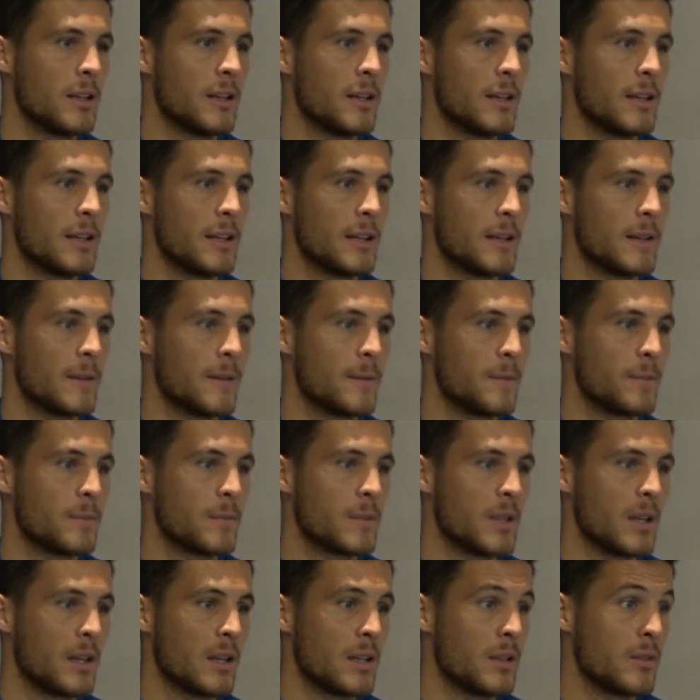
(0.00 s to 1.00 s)
Um,
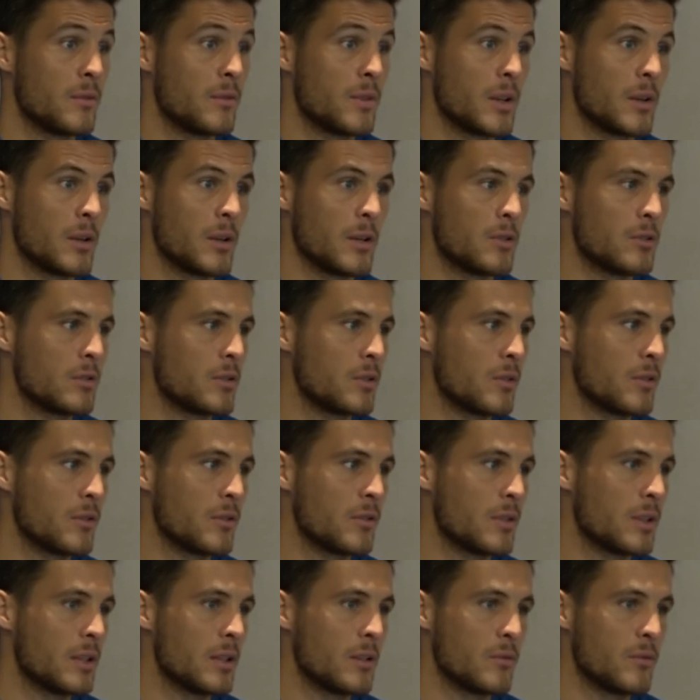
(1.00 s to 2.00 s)
they're in a very good
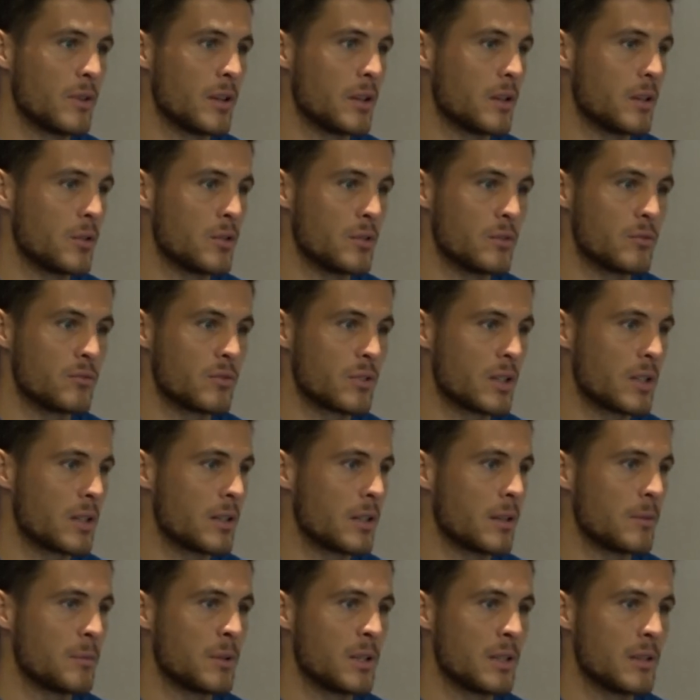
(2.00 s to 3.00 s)
confident, very good run.
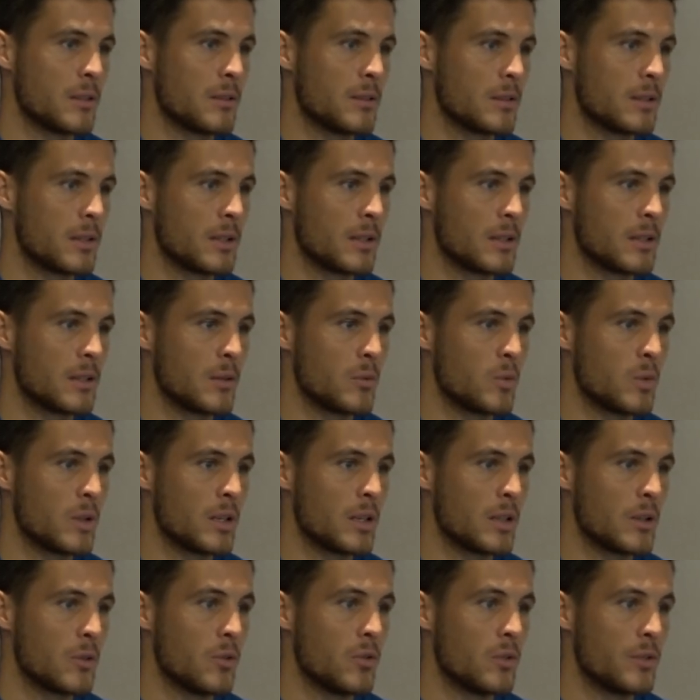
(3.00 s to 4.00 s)
I mean, they, they
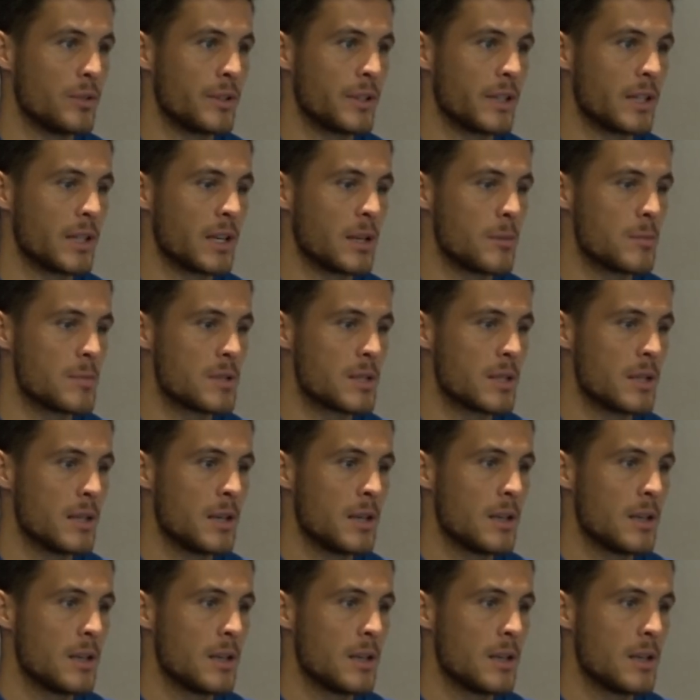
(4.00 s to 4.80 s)
win all the games,